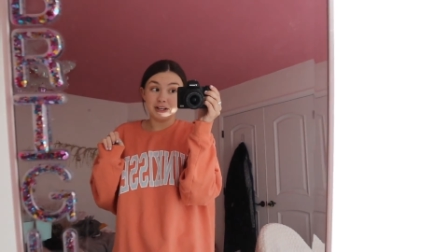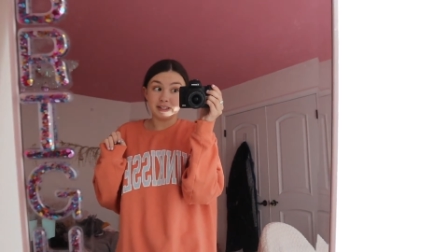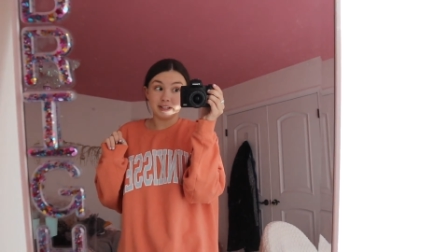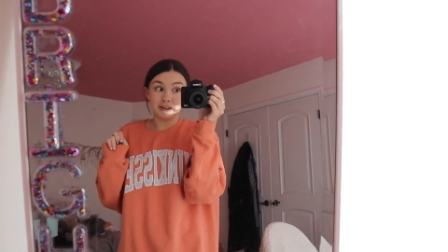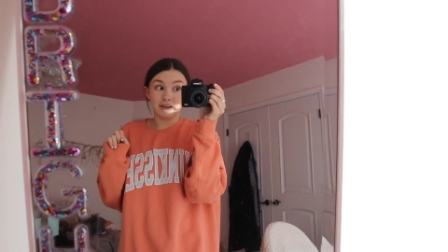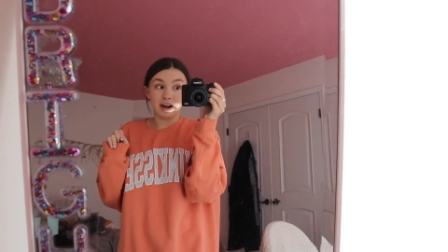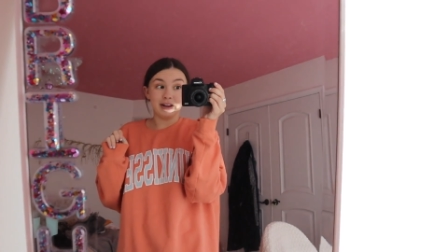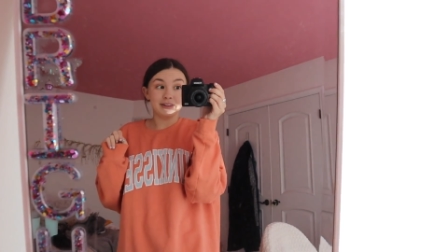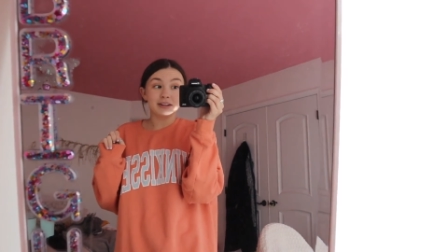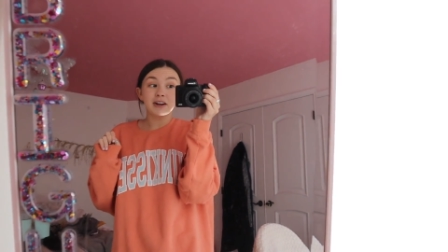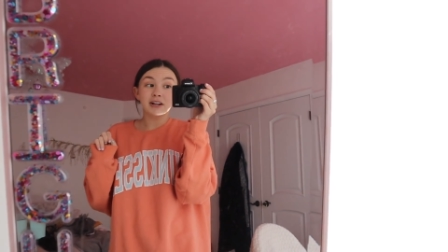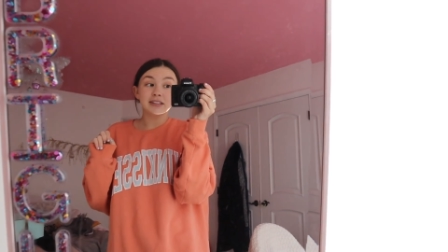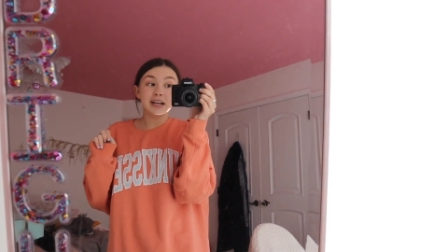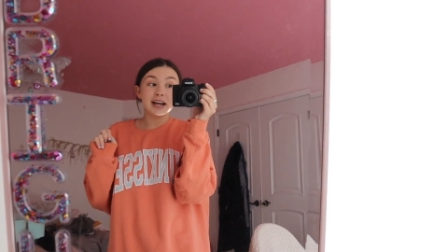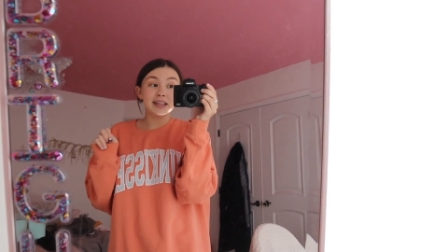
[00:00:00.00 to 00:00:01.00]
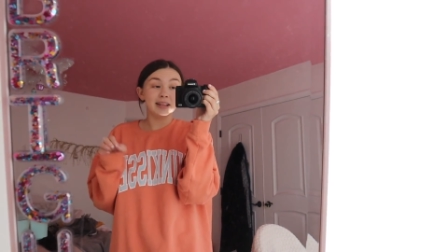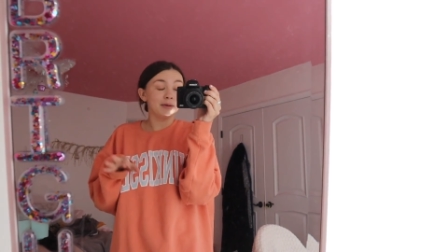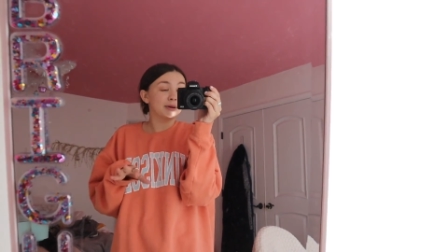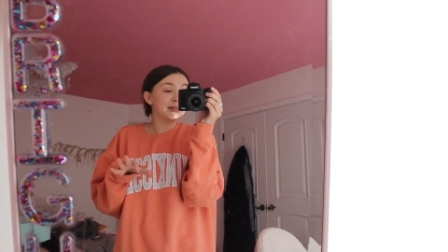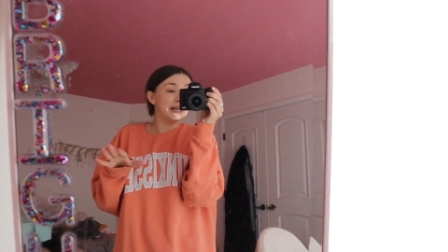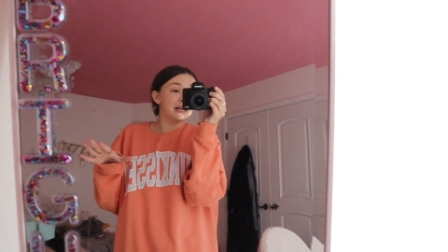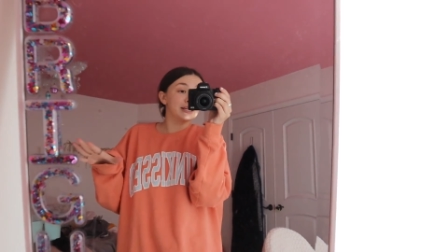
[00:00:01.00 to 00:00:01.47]
to sit around in all day. They
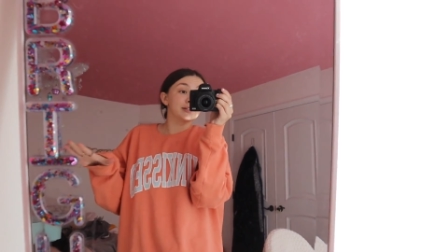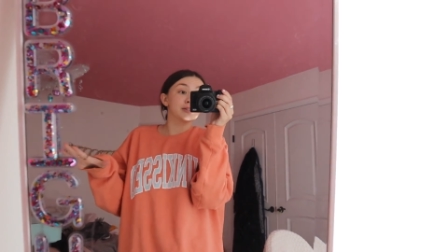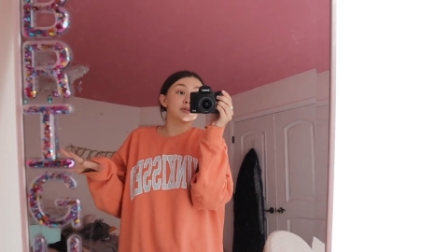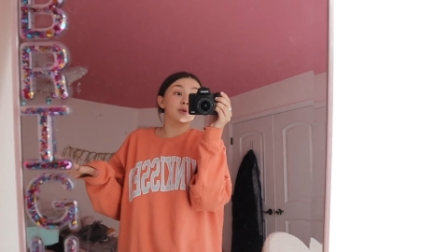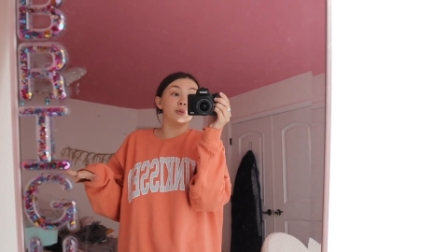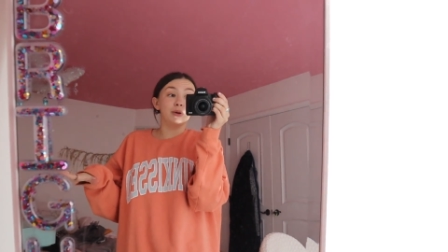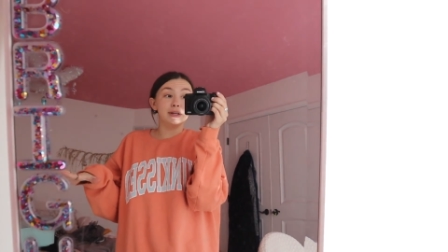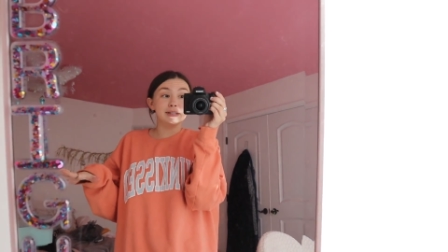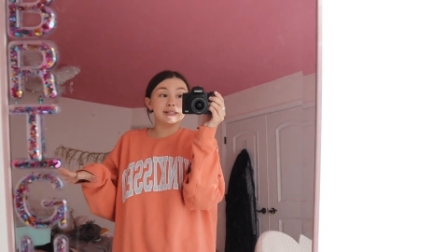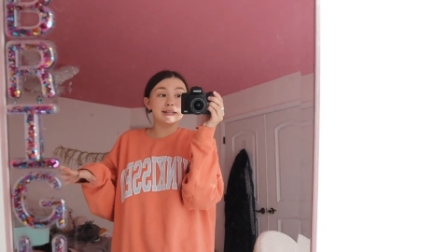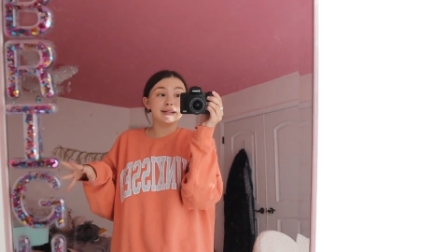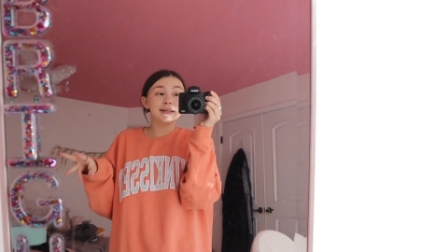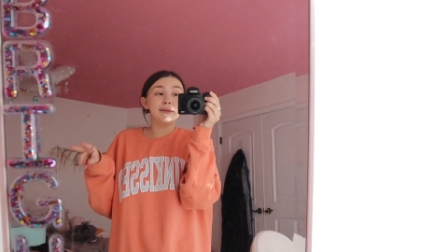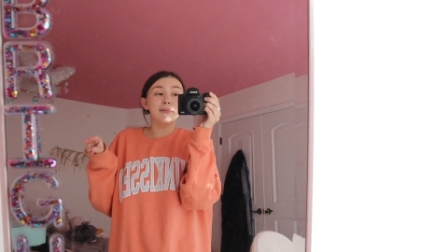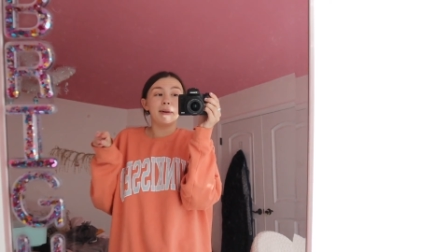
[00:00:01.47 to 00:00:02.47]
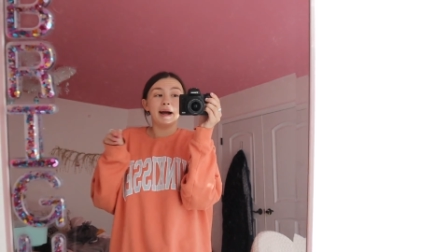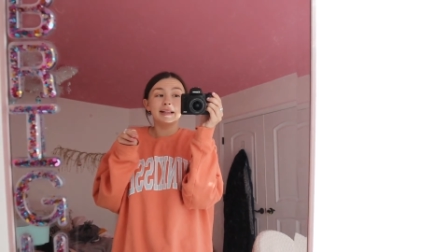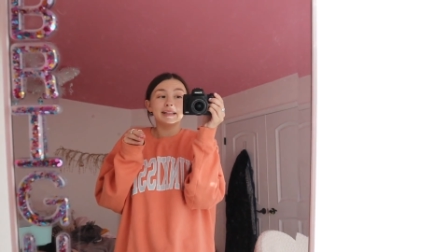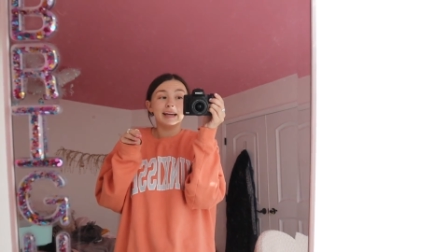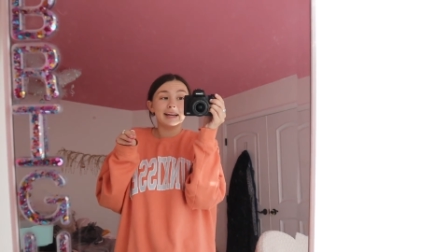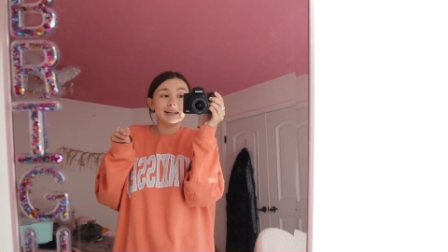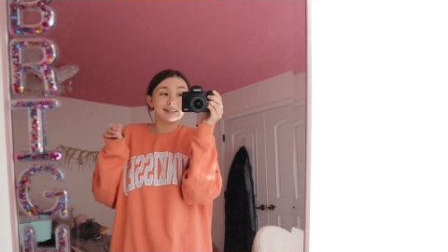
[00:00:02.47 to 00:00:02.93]
were like squeezing my
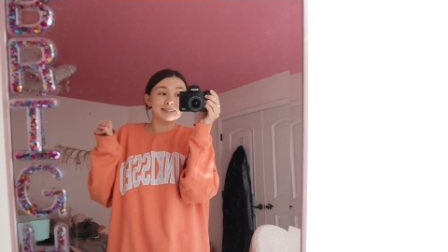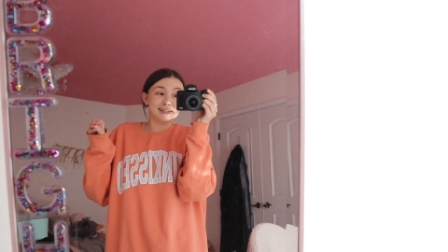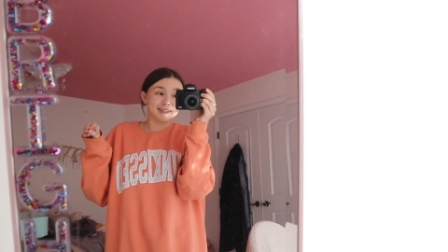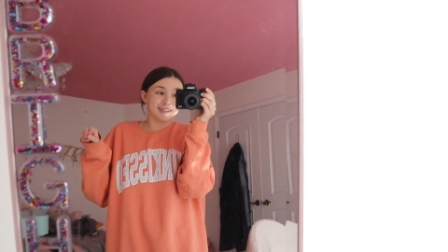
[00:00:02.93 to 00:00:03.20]
legs